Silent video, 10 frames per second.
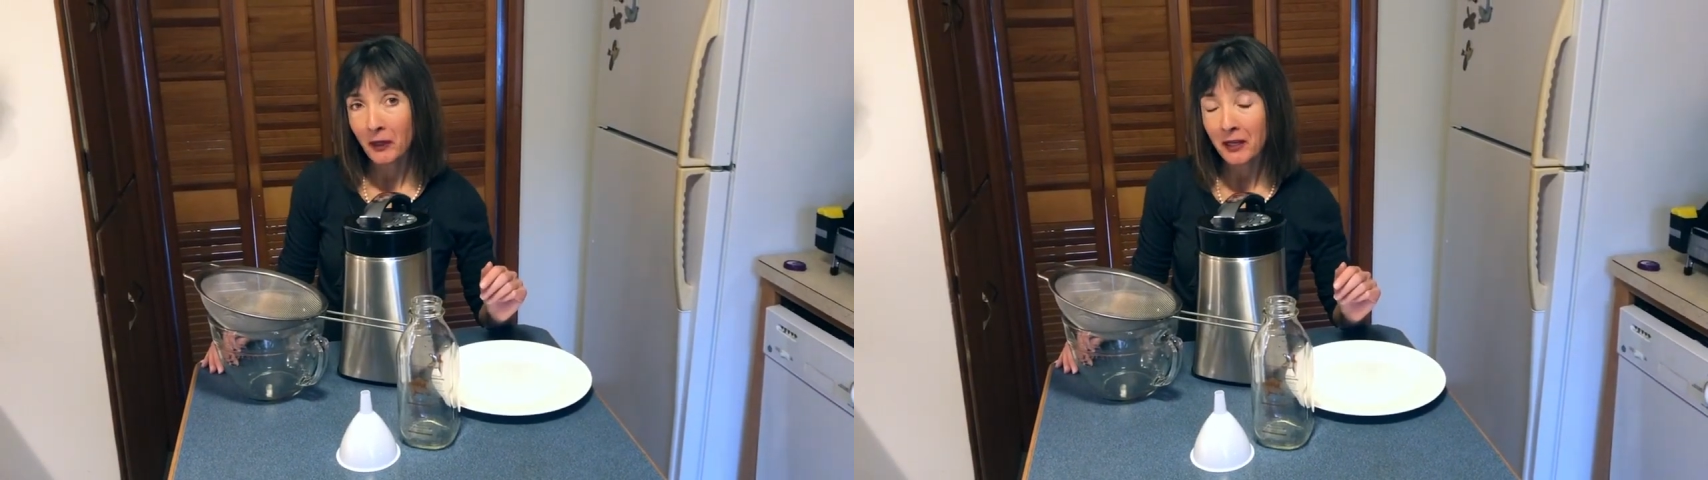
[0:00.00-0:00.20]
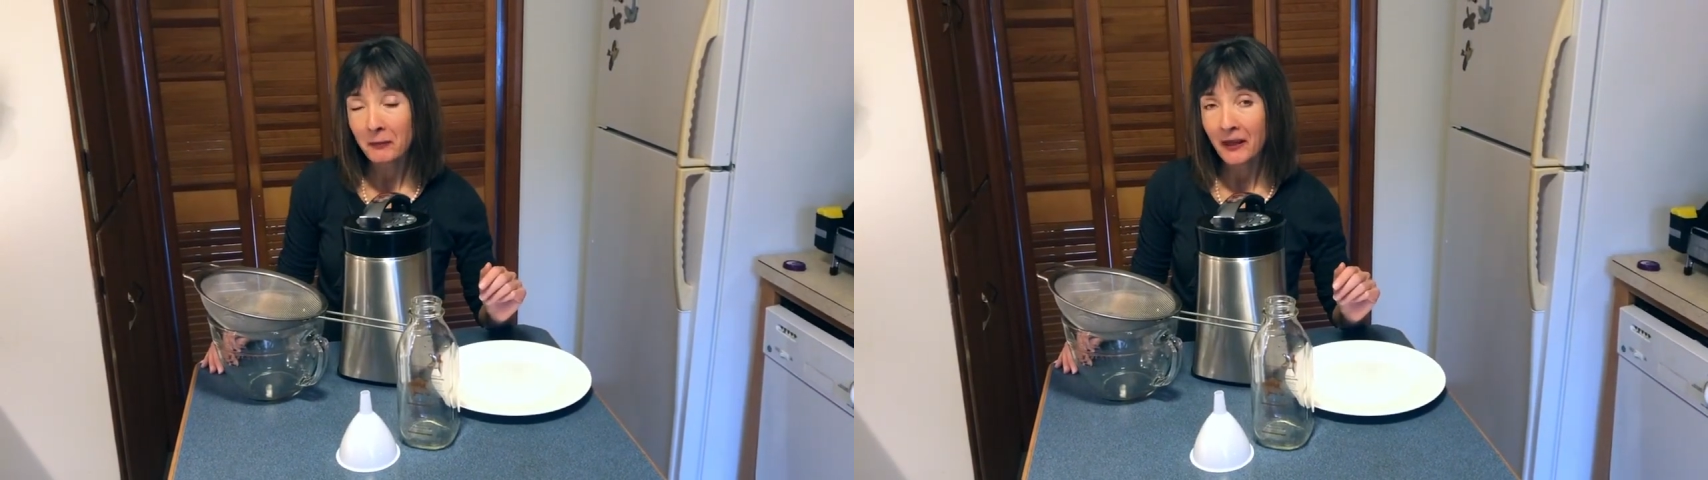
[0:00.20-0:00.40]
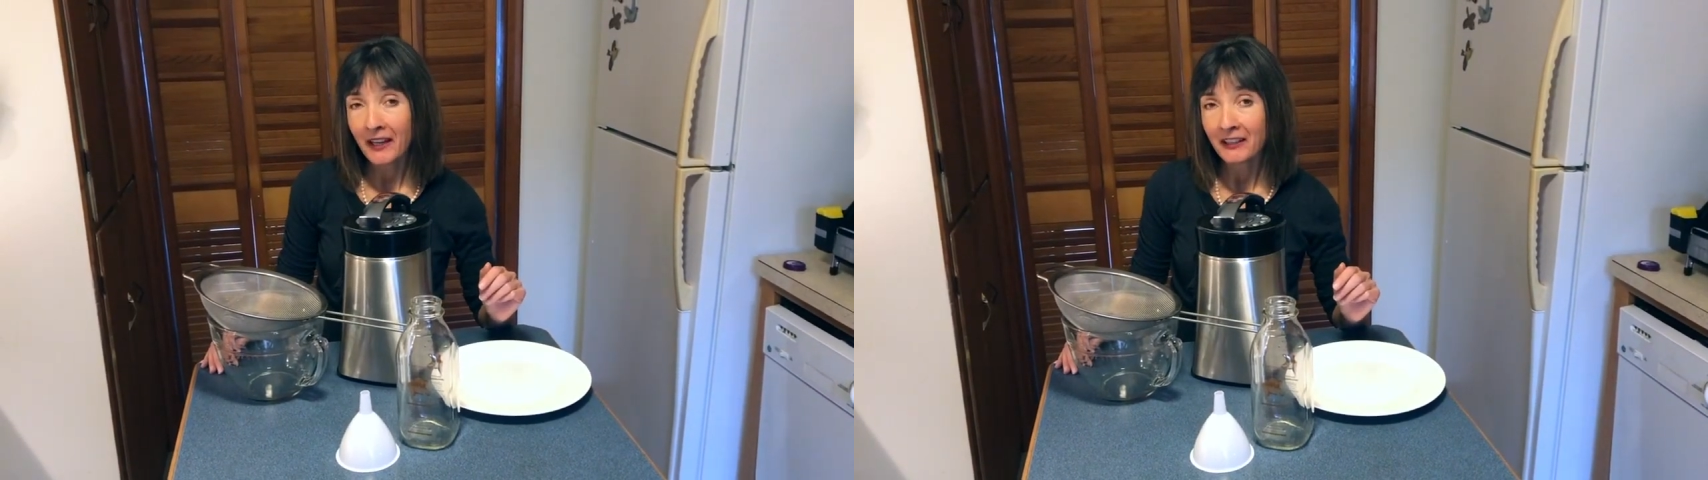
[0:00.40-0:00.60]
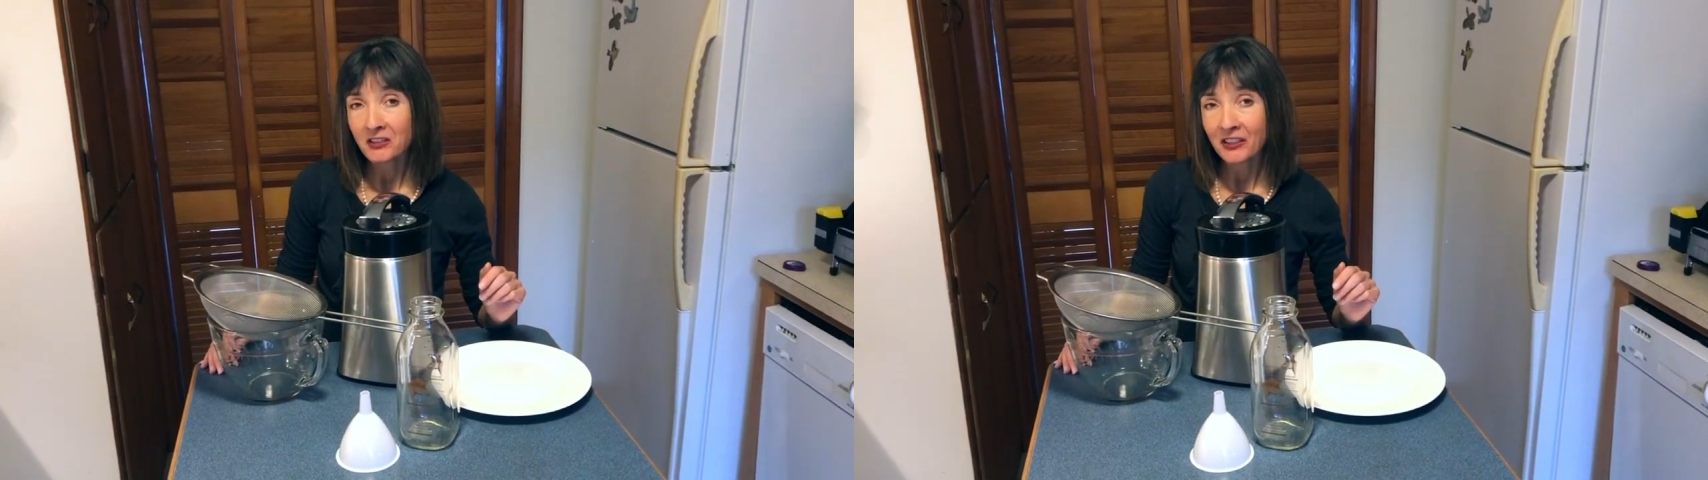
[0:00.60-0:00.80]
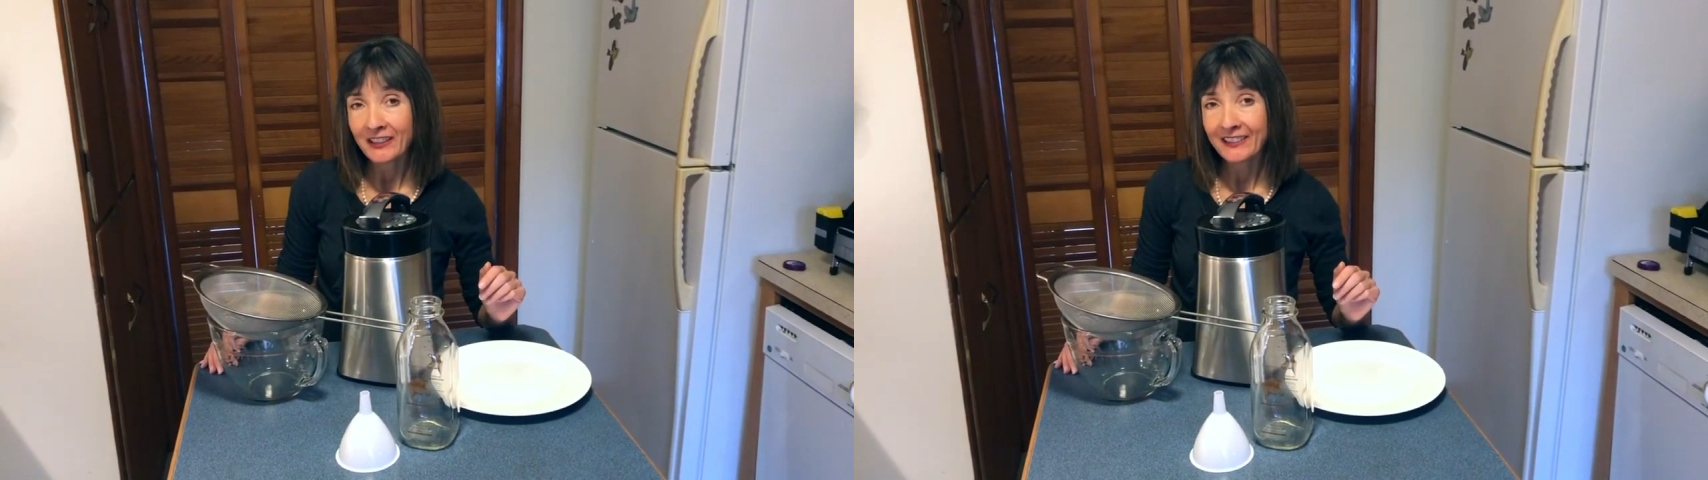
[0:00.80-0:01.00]
by
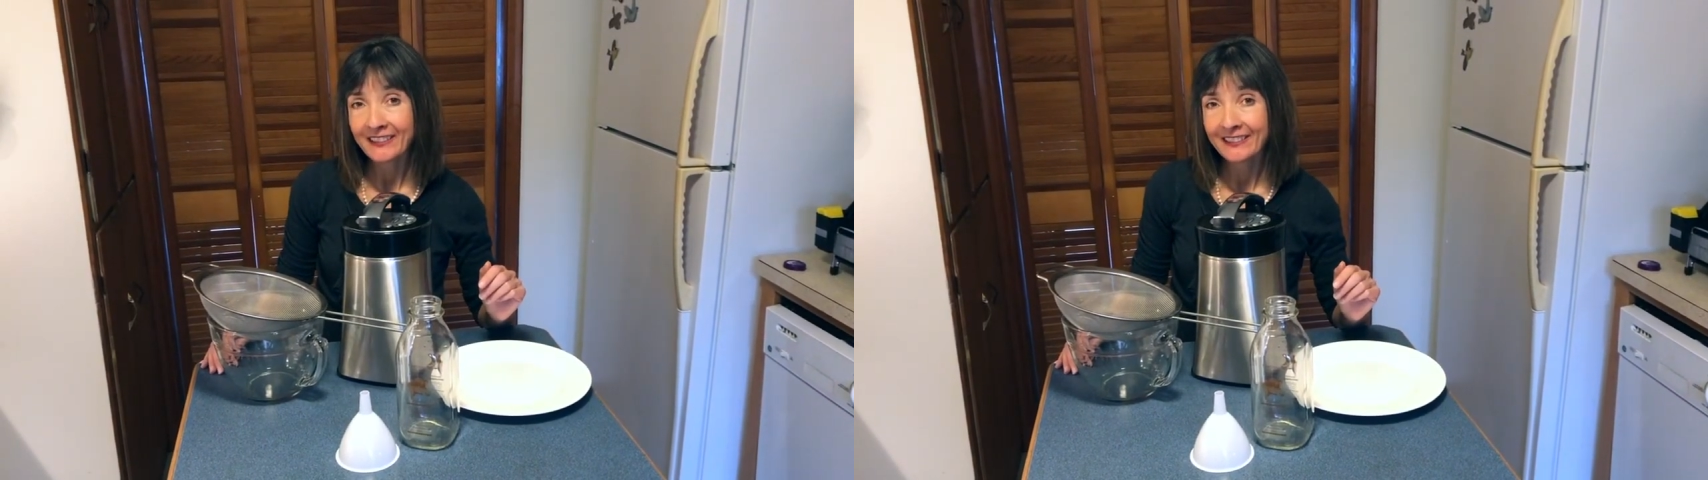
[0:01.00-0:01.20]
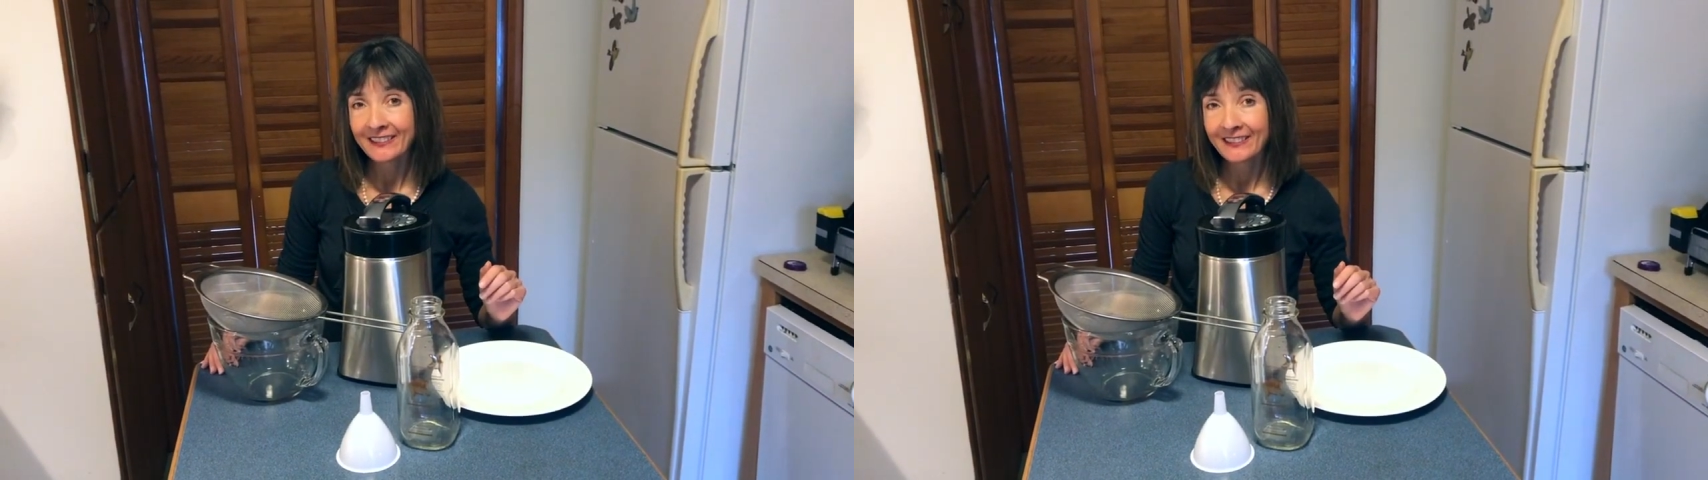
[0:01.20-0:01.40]
magic